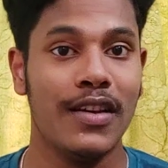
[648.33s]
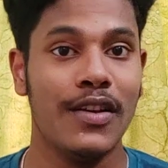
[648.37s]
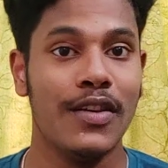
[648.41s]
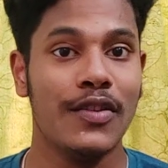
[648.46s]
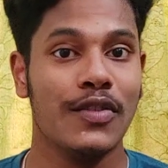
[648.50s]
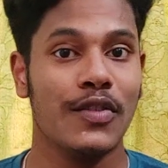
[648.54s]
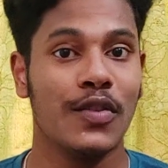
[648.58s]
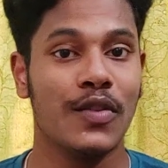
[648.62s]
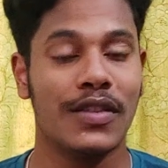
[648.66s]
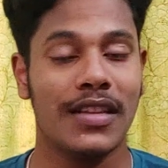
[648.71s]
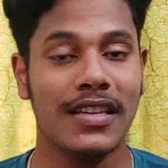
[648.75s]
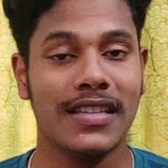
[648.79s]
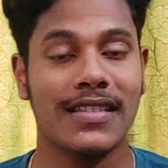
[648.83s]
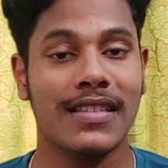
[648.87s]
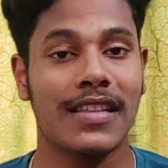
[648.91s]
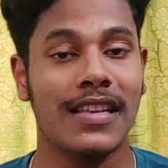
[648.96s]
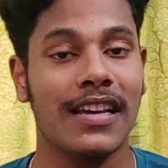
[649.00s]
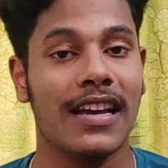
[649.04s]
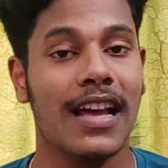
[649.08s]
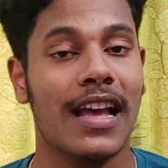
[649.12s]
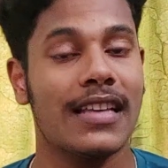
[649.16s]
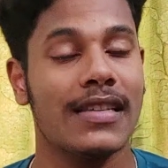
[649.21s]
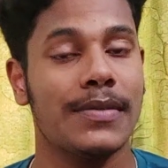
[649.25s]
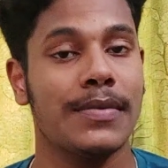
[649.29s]
So this
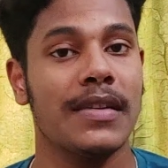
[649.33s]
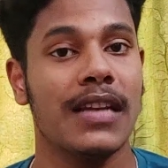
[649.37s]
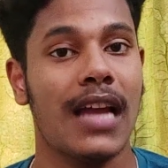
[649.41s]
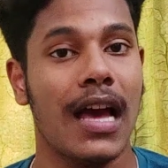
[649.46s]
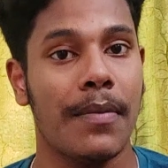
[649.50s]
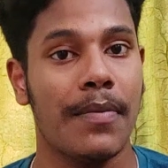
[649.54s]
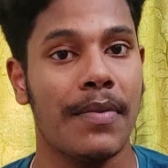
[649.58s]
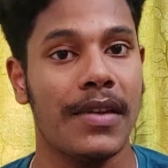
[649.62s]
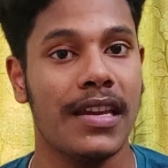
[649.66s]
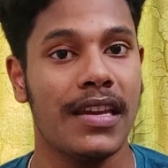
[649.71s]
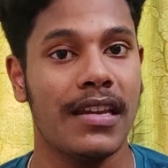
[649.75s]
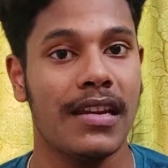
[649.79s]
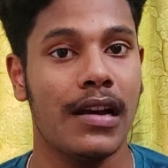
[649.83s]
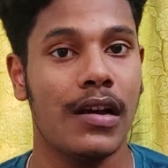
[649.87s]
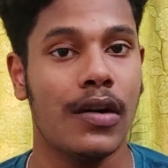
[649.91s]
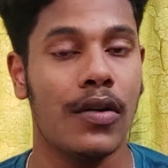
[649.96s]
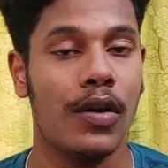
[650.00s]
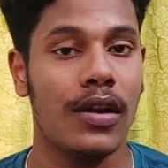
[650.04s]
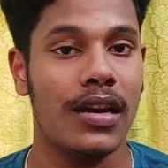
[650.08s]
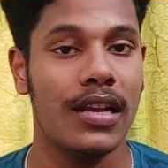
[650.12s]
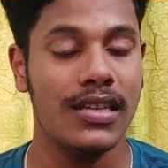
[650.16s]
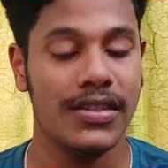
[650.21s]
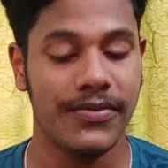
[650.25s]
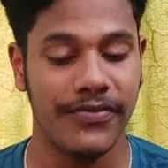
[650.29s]
thing has been happening in our
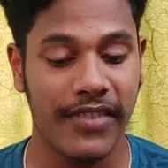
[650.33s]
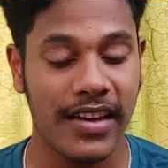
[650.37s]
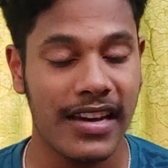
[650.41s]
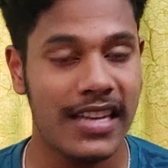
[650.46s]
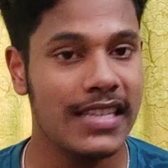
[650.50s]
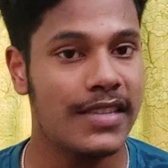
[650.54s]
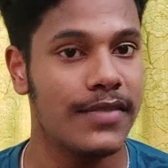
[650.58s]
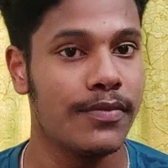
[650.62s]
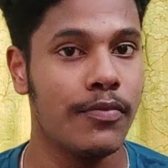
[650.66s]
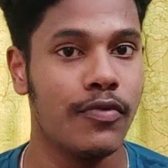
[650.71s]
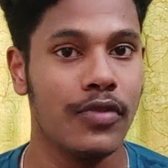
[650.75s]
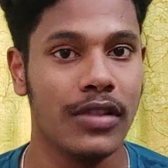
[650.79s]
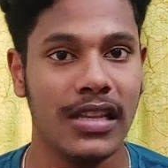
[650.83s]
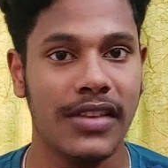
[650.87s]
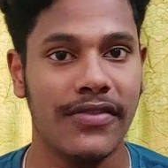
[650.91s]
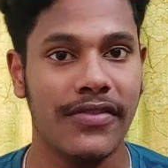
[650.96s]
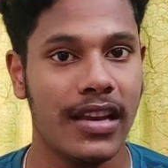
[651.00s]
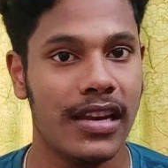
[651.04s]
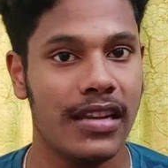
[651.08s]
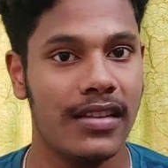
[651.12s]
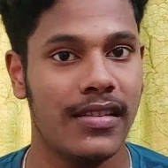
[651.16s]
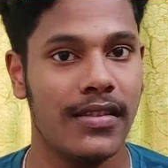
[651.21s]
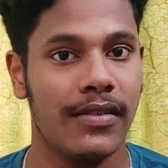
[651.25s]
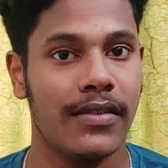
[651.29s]
college very smoothly,
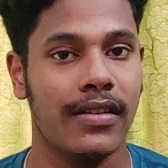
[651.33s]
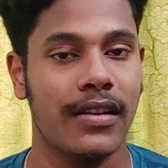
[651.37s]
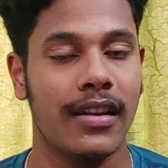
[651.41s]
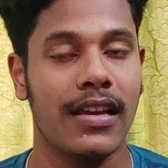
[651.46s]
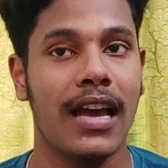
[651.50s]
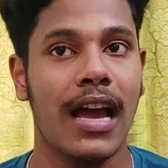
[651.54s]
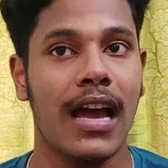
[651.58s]
very quickly.